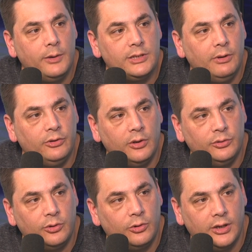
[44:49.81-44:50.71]
Oh, it's the most
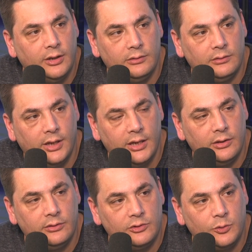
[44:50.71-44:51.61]
goals scored in
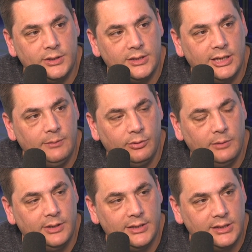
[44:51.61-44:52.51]
a 20-team
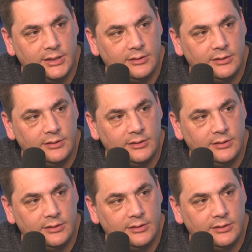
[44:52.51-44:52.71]
Premier League season.